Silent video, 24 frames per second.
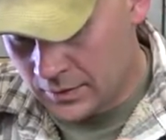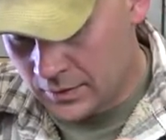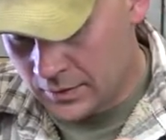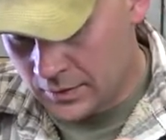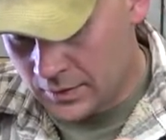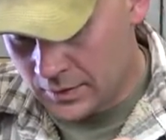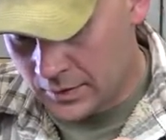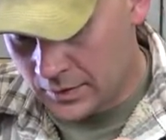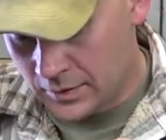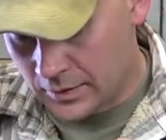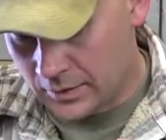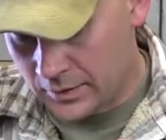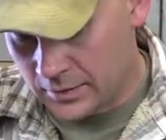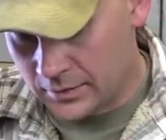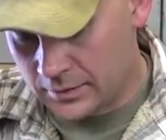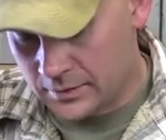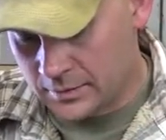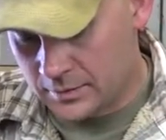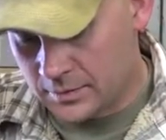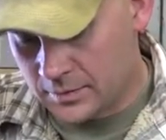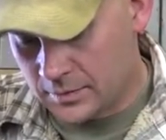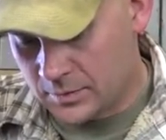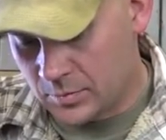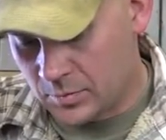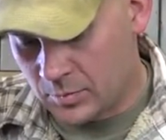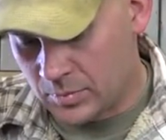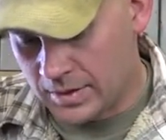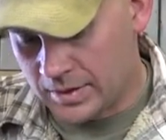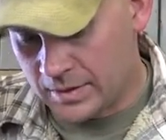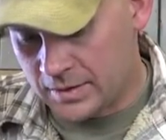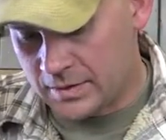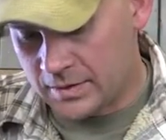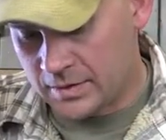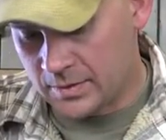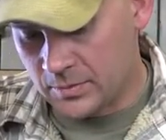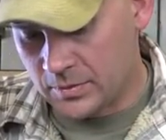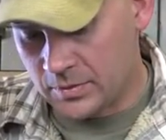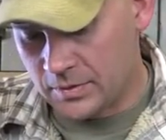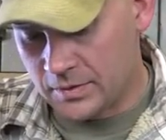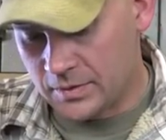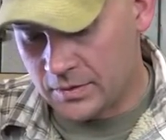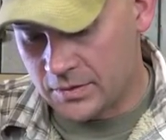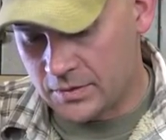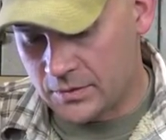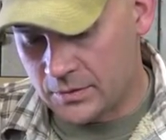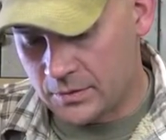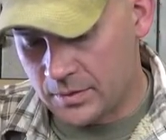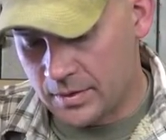All right, let's back some of
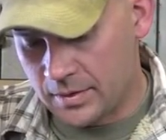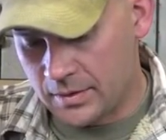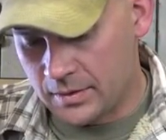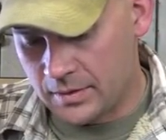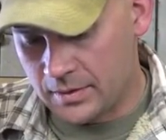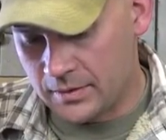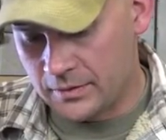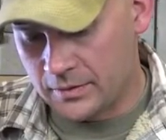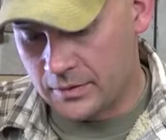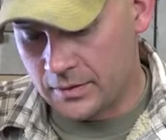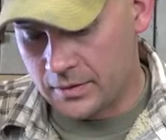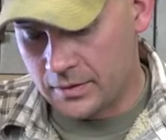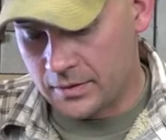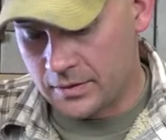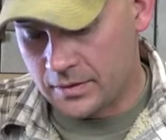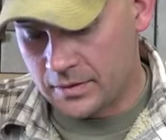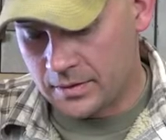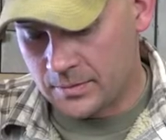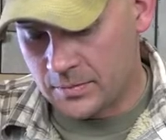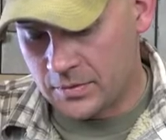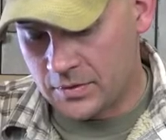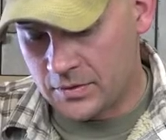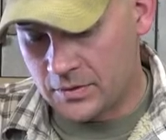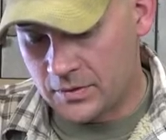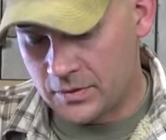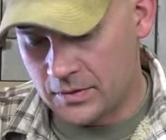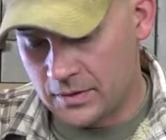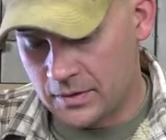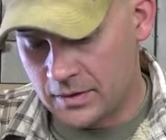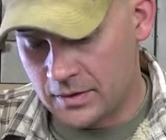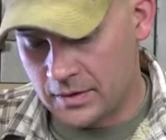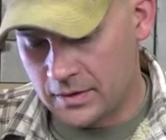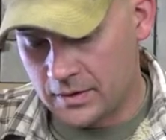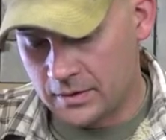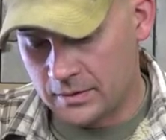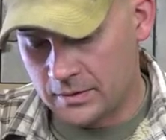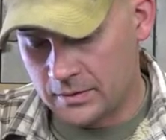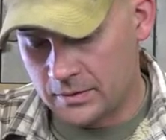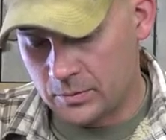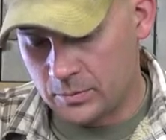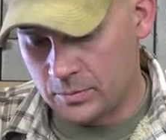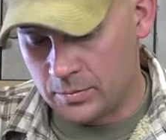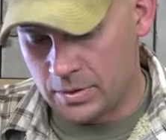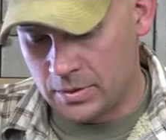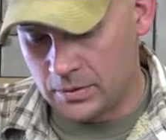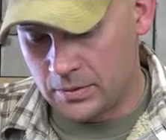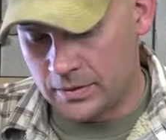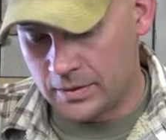this thread off here because I'm starting to get a little
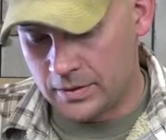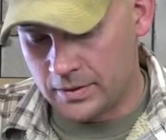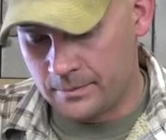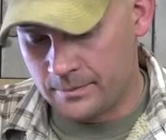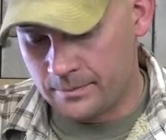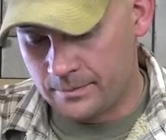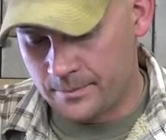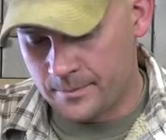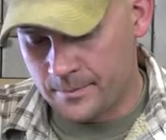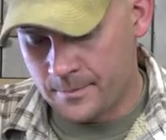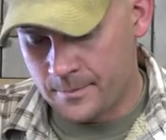bulky.